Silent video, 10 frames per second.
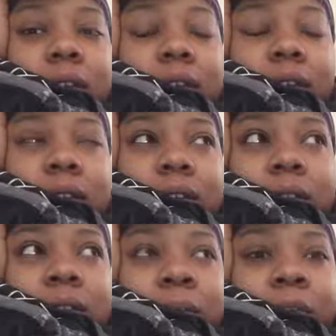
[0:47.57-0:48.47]

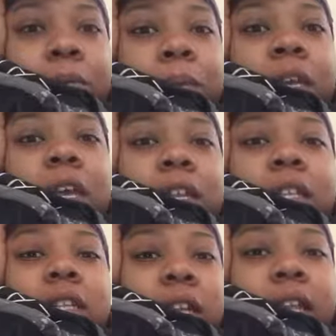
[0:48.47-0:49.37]
and I'm gonna be
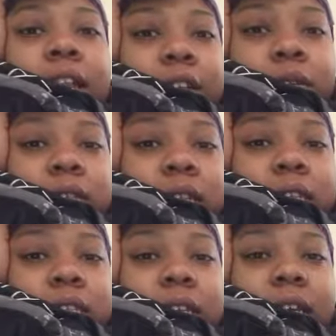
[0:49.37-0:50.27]
getting a lot of those
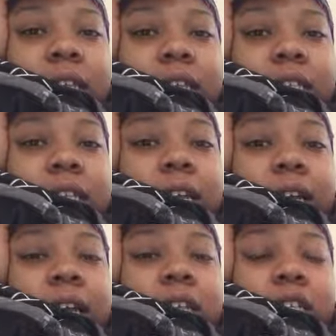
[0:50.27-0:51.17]
things together
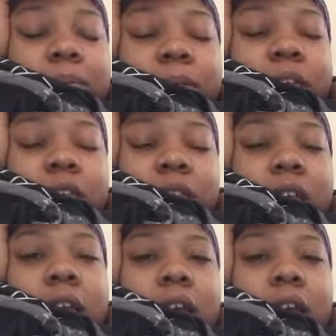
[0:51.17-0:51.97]
today just because